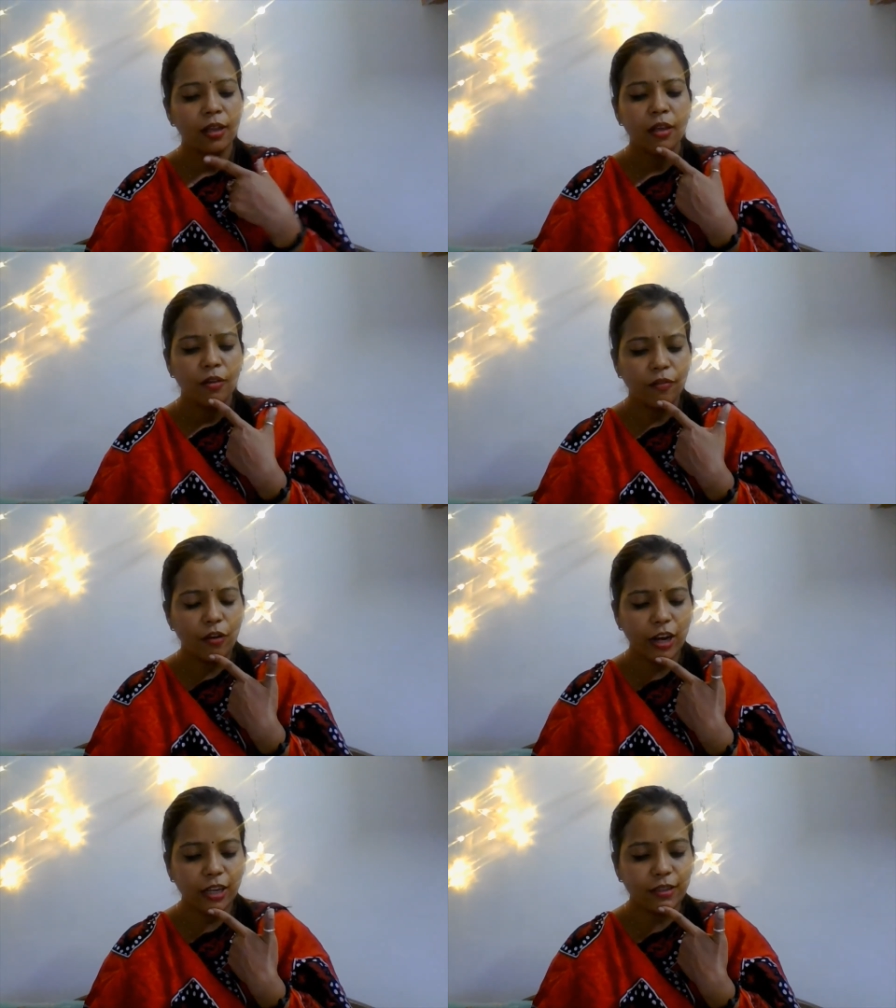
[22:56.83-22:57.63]
For
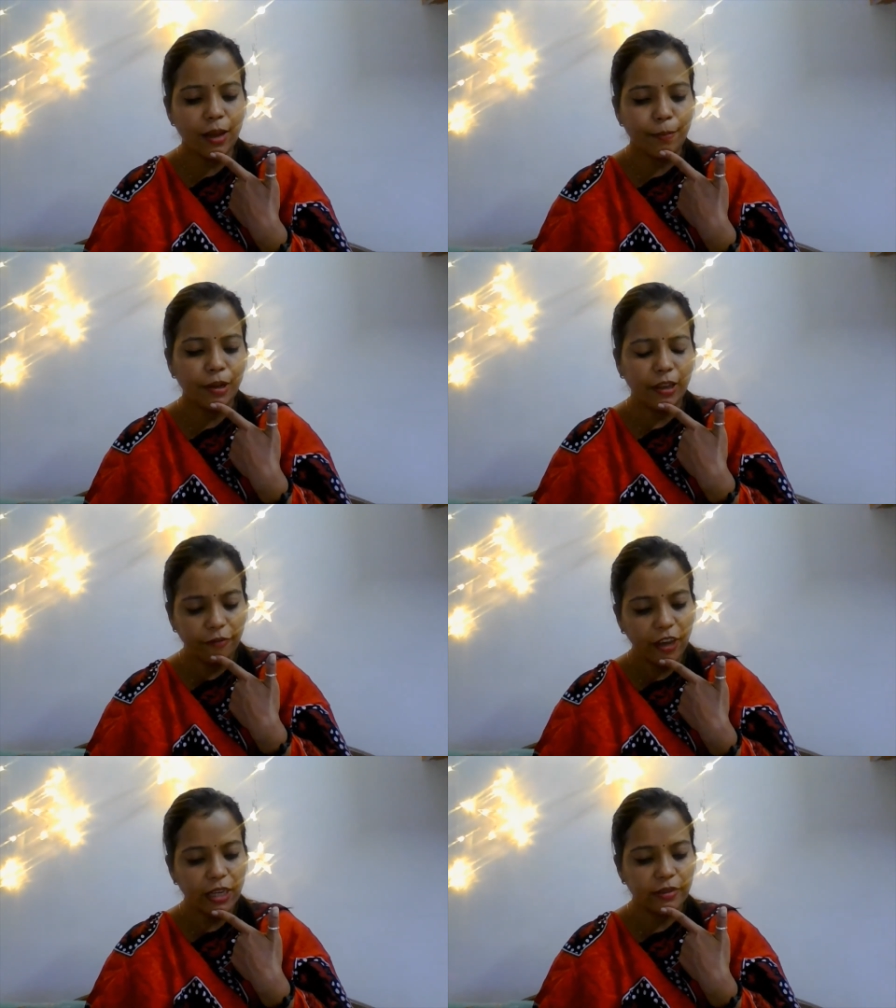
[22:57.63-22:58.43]
example, if
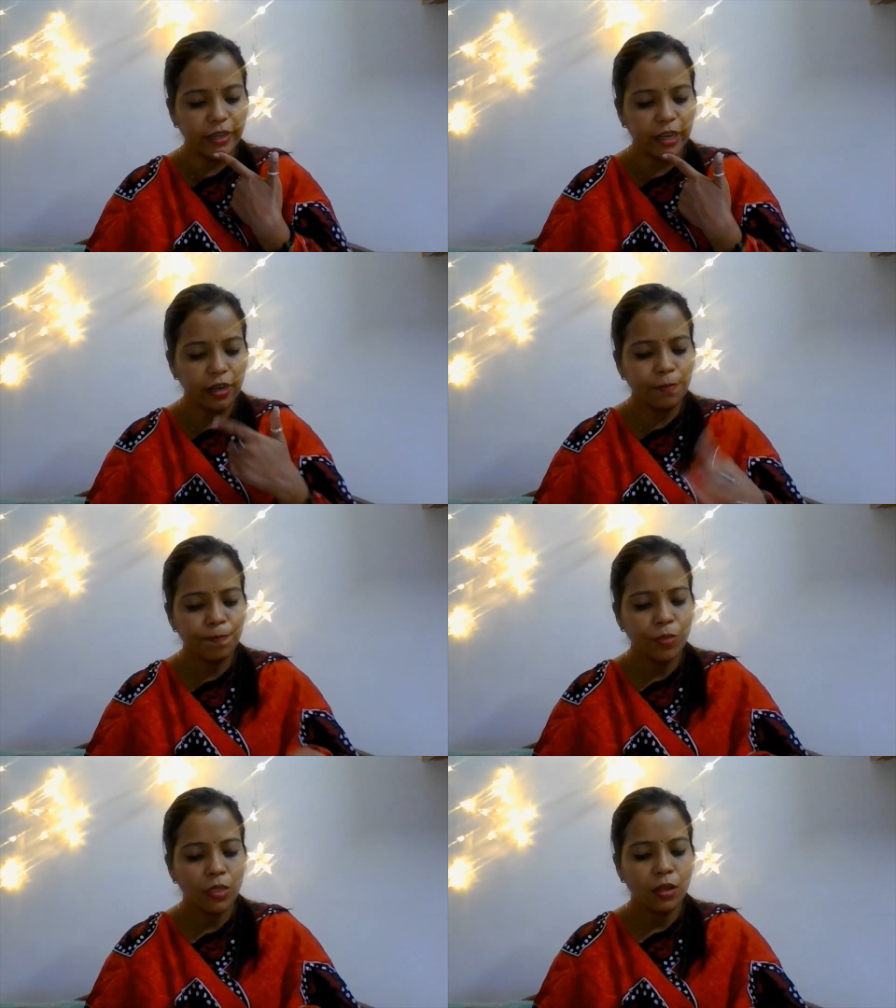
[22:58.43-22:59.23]
I say,
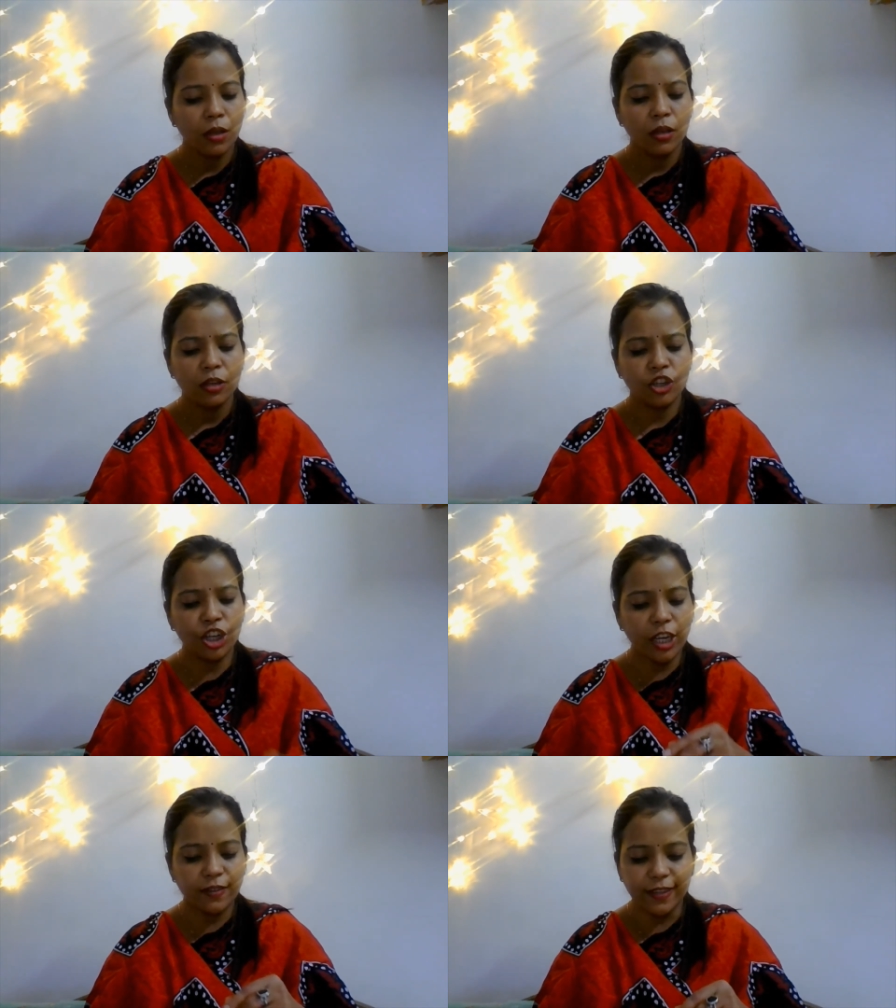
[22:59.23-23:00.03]
she
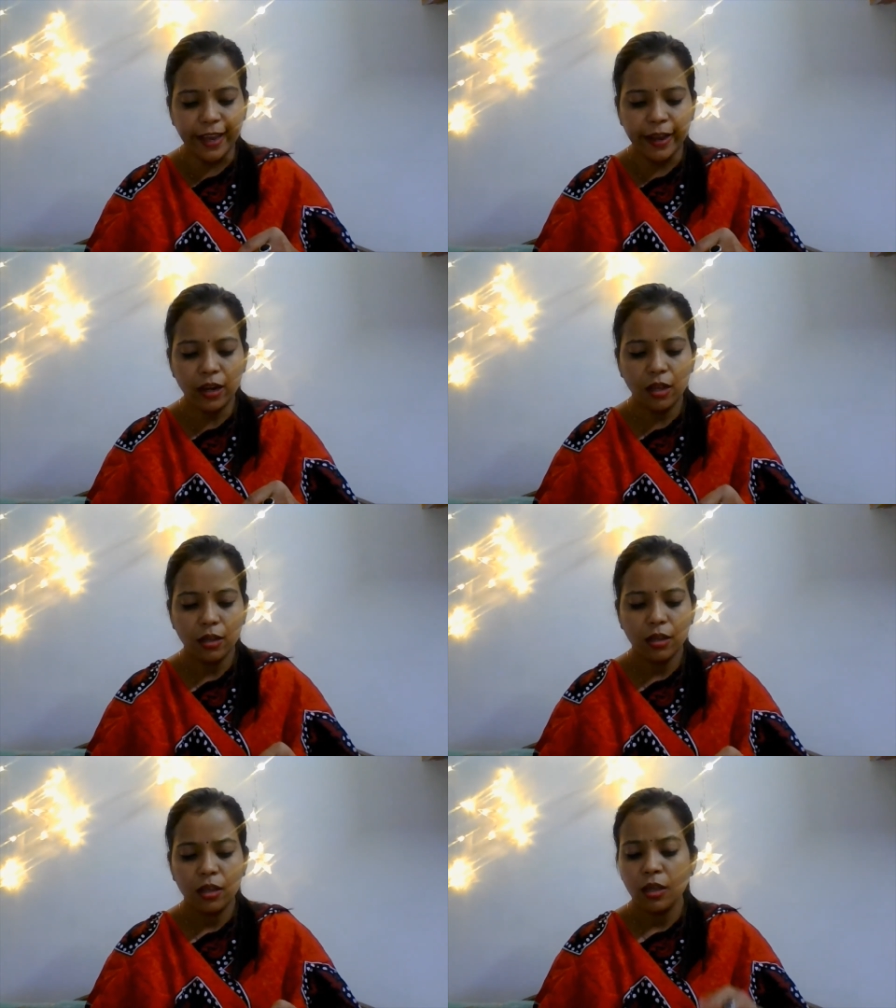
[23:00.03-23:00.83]
said,
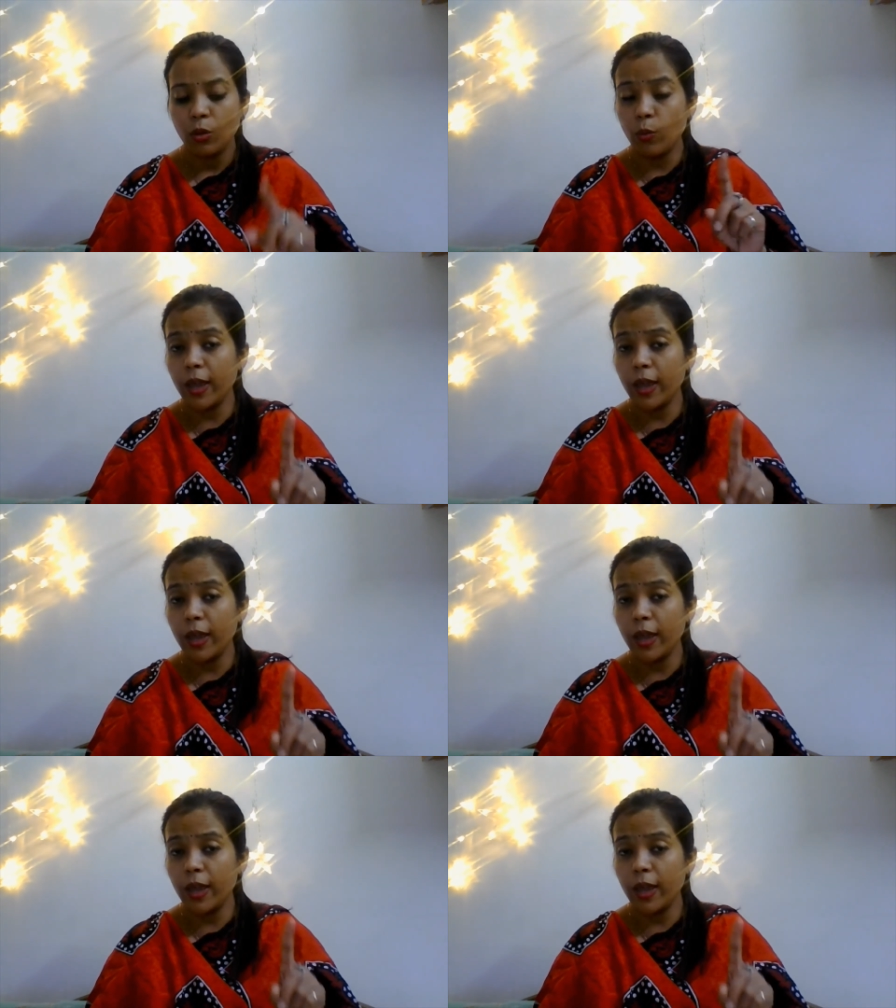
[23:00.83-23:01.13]
when